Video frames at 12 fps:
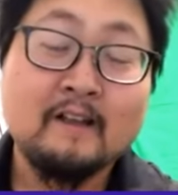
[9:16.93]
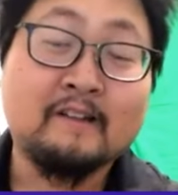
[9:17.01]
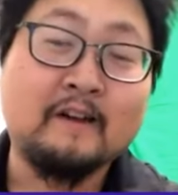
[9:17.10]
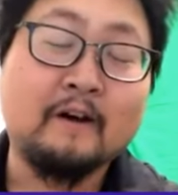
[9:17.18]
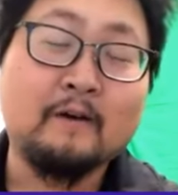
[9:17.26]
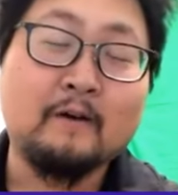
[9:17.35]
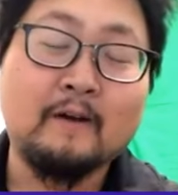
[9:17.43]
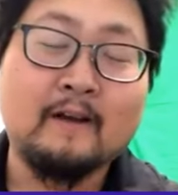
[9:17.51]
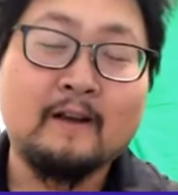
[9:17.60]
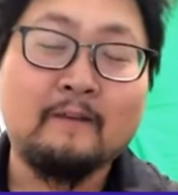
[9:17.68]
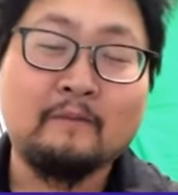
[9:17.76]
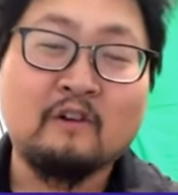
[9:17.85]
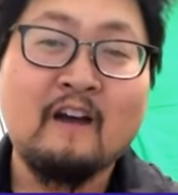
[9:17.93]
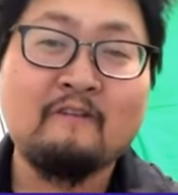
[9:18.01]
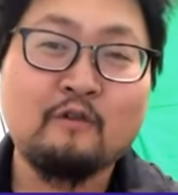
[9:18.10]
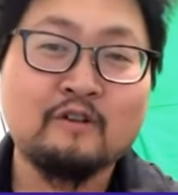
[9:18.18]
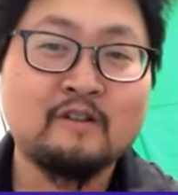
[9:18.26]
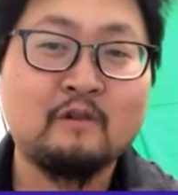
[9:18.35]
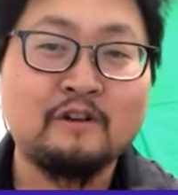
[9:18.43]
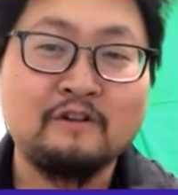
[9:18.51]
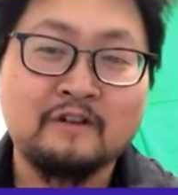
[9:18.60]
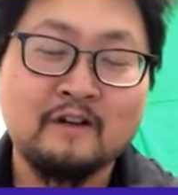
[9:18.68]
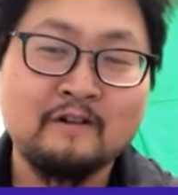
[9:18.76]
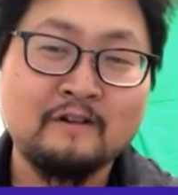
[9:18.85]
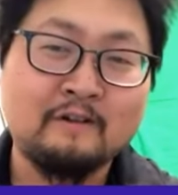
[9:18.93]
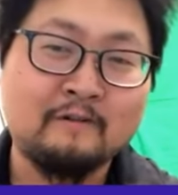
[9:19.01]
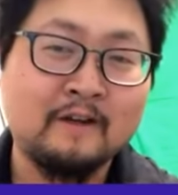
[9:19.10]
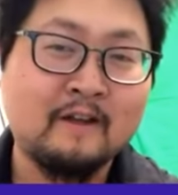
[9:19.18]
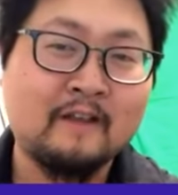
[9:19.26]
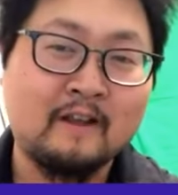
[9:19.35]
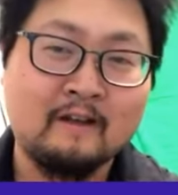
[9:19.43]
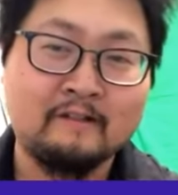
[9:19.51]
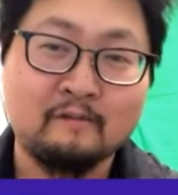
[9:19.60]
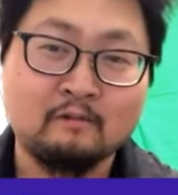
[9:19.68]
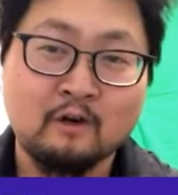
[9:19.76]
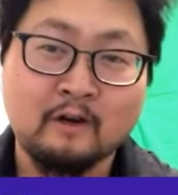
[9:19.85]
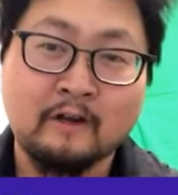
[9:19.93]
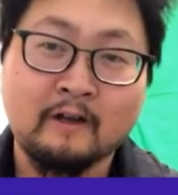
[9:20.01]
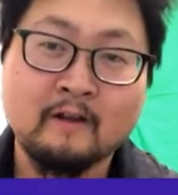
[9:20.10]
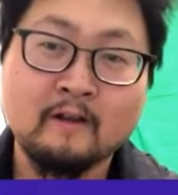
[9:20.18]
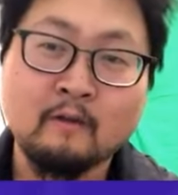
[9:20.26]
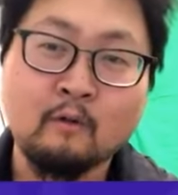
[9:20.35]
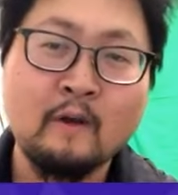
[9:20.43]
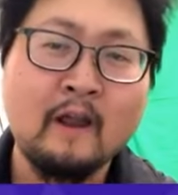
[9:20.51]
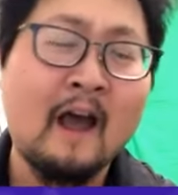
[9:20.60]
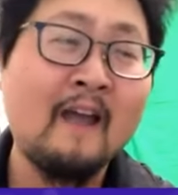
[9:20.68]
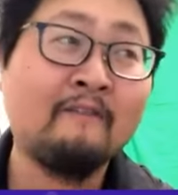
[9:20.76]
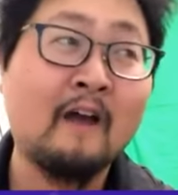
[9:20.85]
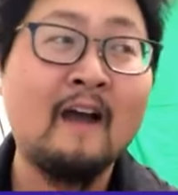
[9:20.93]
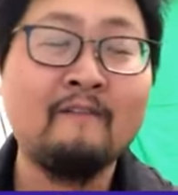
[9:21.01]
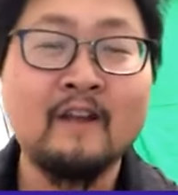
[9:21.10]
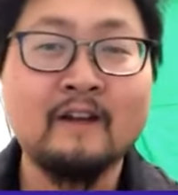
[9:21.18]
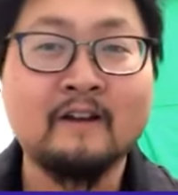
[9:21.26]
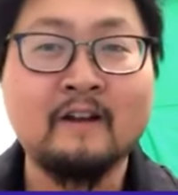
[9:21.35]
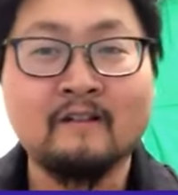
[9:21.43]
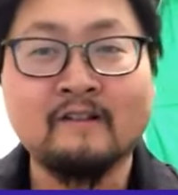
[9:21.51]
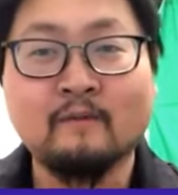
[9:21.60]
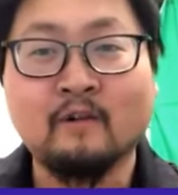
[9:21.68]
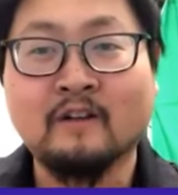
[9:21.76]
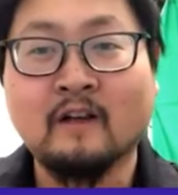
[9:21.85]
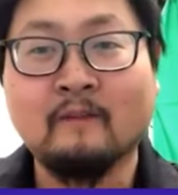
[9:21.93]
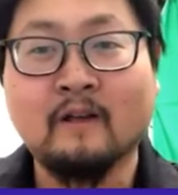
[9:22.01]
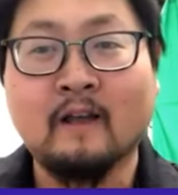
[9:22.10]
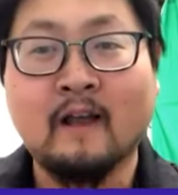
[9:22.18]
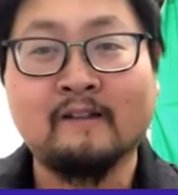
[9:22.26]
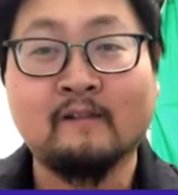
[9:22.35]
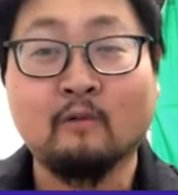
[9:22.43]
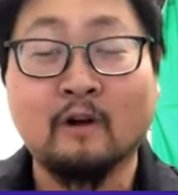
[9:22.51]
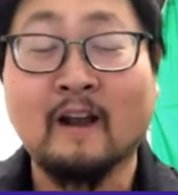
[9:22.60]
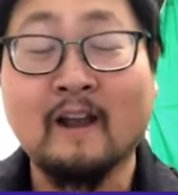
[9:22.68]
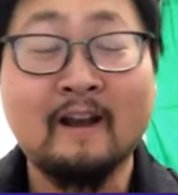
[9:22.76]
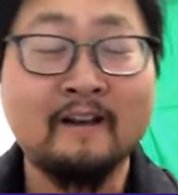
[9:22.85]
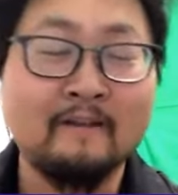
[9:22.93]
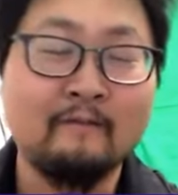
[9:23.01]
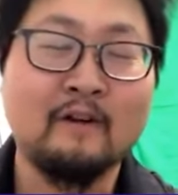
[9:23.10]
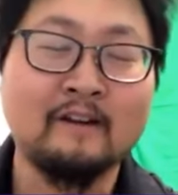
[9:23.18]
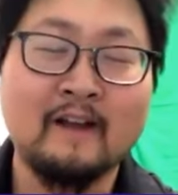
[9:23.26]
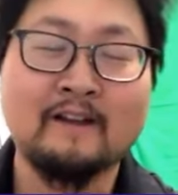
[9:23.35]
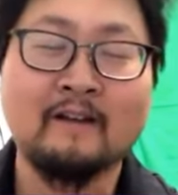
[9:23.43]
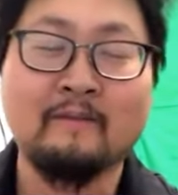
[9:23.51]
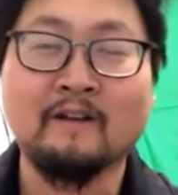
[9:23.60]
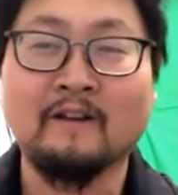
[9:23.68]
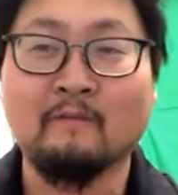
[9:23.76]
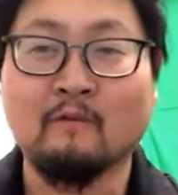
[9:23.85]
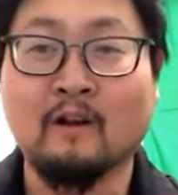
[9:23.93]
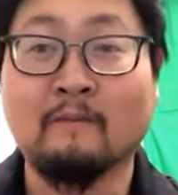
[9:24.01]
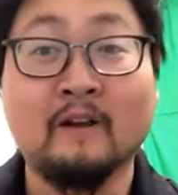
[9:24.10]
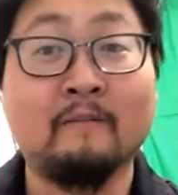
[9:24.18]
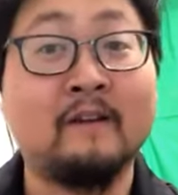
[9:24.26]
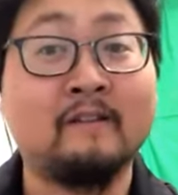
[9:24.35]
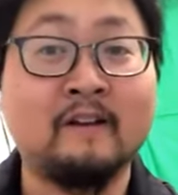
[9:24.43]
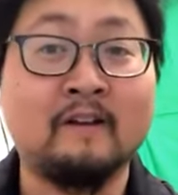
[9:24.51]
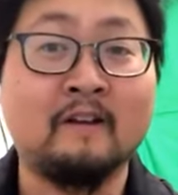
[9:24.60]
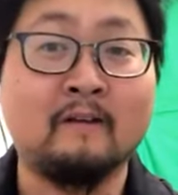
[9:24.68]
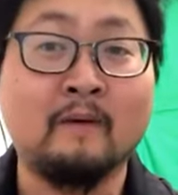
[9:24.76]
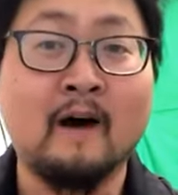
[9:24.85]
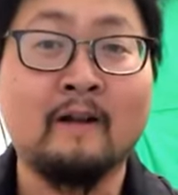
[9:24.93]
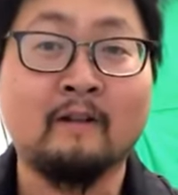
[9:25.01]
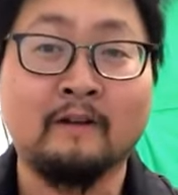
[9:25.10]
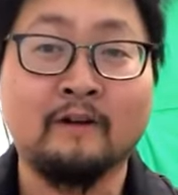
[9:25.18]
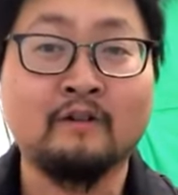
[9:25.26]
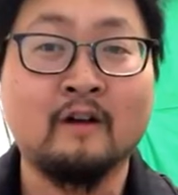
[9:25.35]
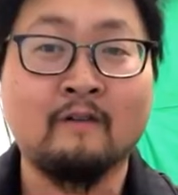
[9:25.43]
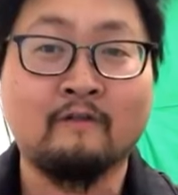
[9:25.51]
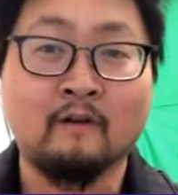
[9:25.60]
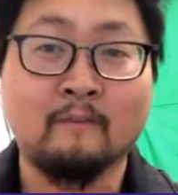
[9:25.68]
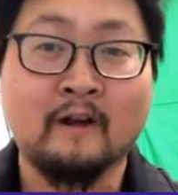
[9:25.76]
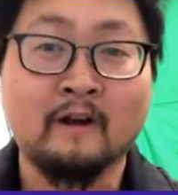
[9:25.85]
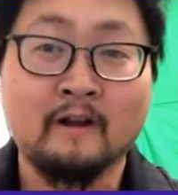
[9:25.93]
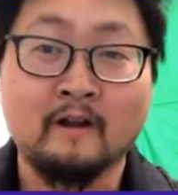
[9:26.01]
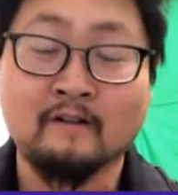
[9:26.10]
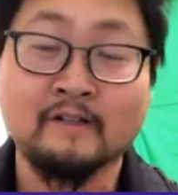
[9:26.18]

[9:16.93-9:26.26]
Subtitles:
So ground force is what you turn to when nothing else is working. I've yet to hear someone tell me it hasn't worked. I did have one guy tell me it didn't work, but it had been sitting in a bottle in a truck for about a year.